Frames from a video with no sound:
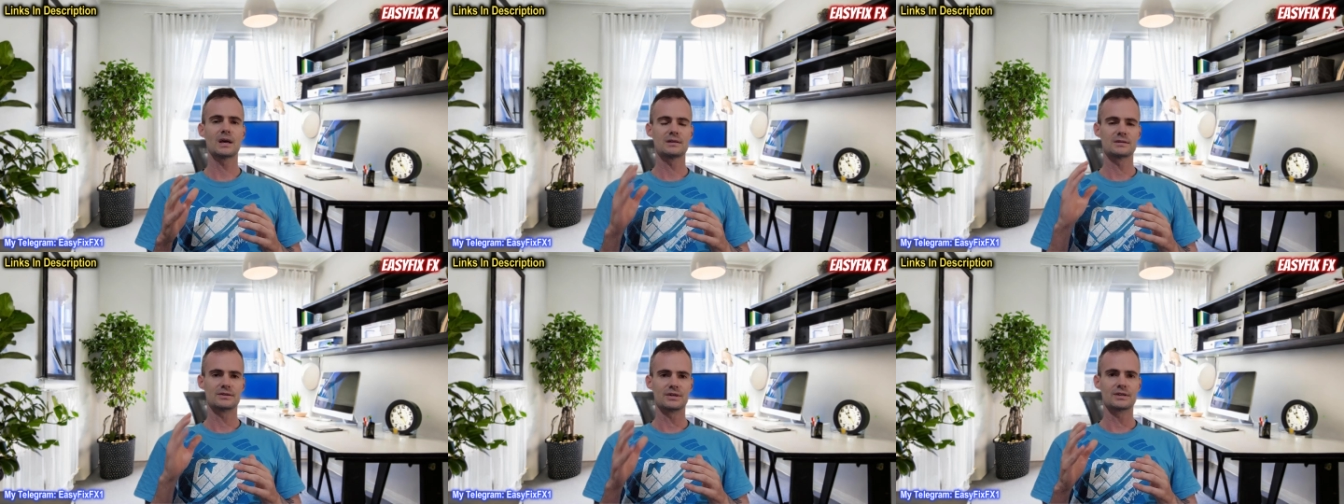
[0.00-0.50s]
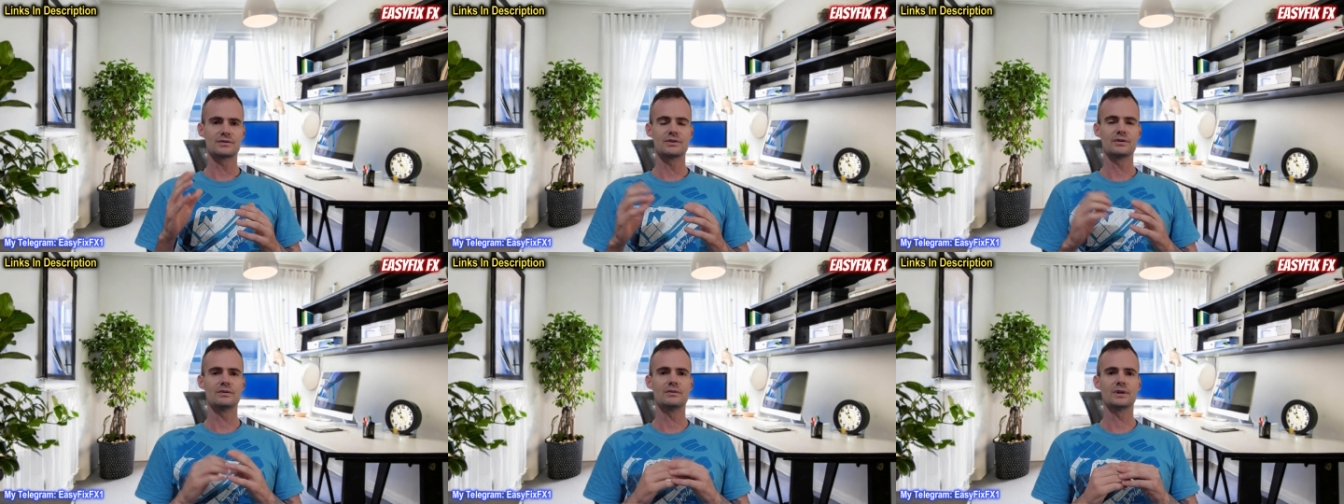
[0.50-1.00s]
suggest
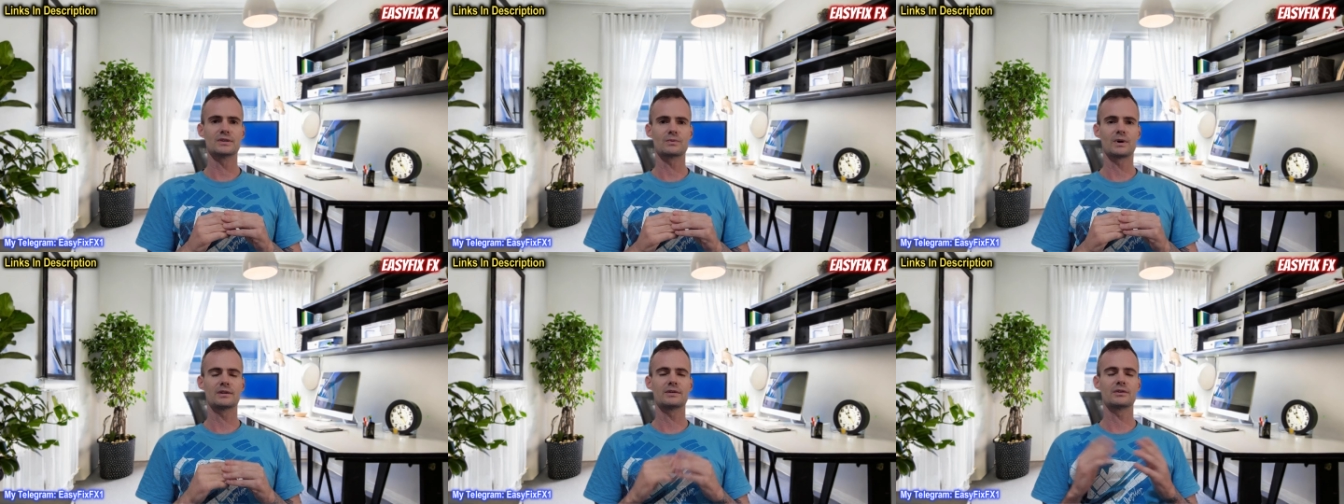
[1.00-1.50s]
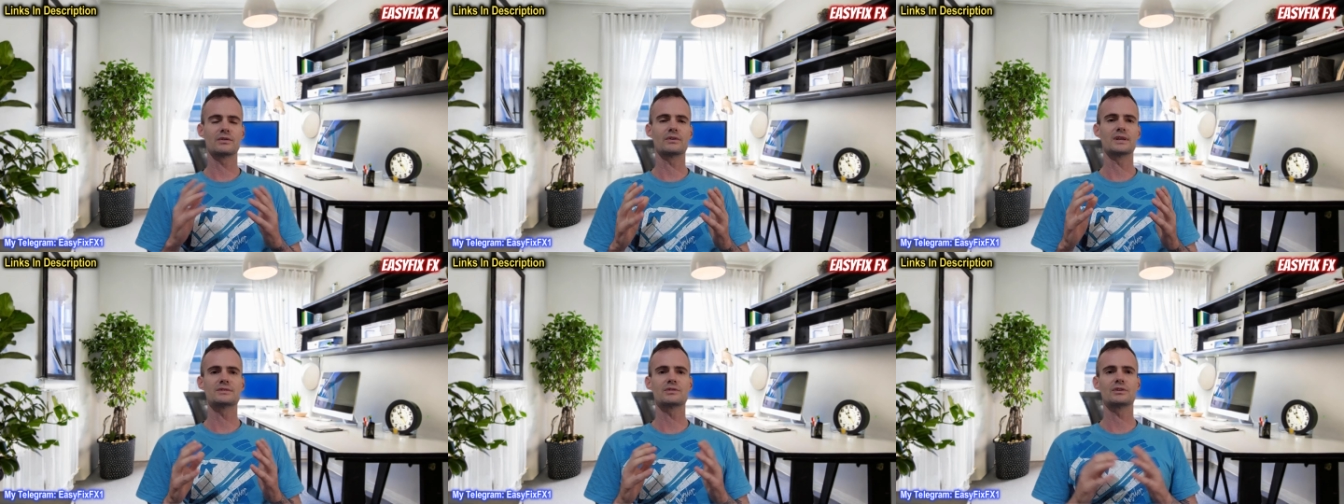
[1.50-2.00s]
you do as well. Do your
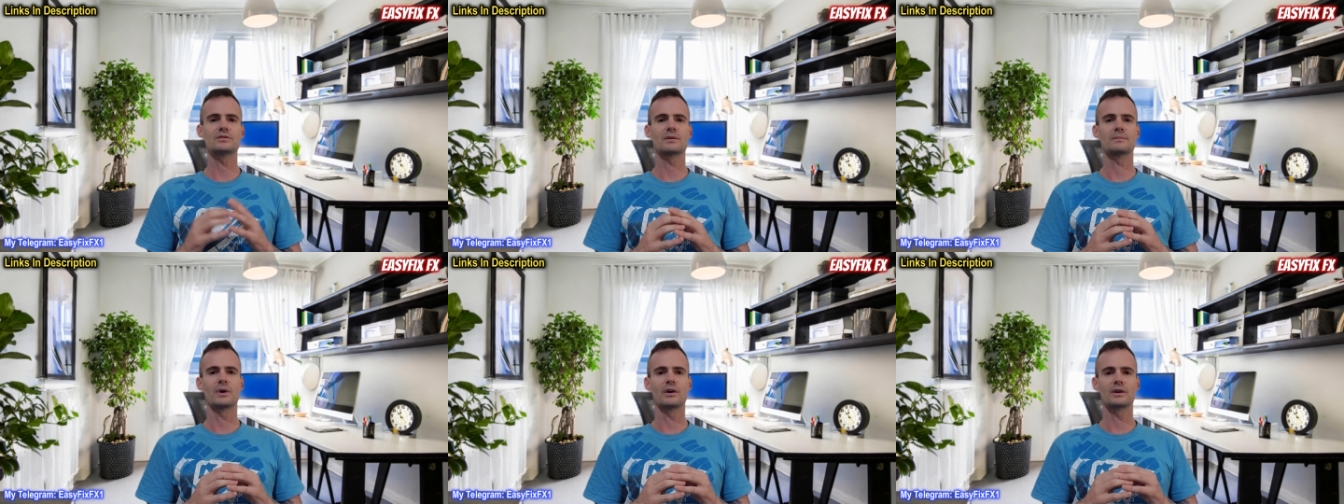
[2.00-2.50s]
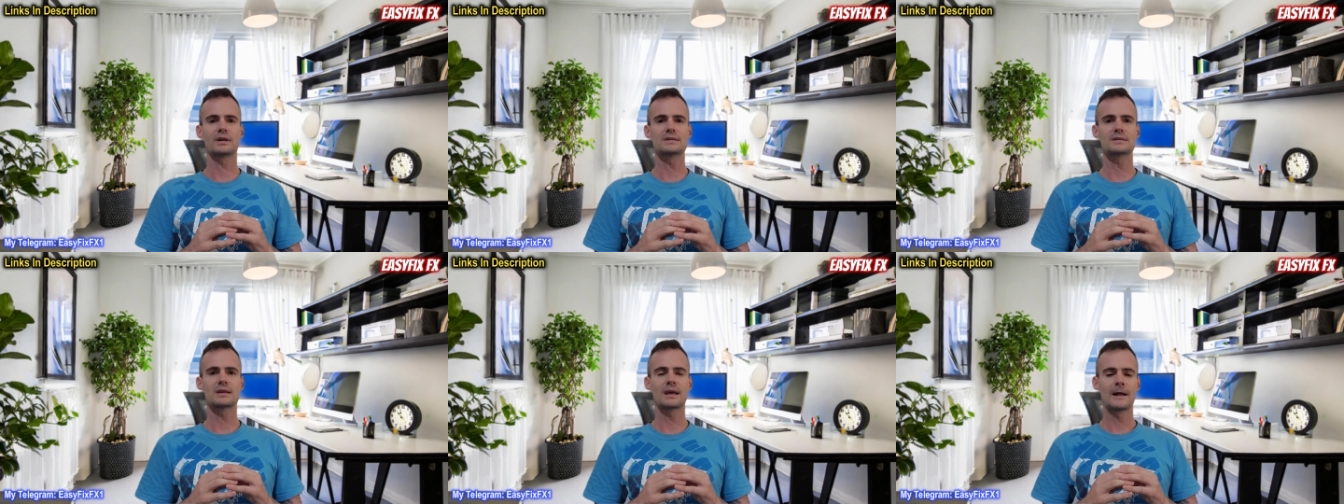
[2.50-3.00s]
research on brokers,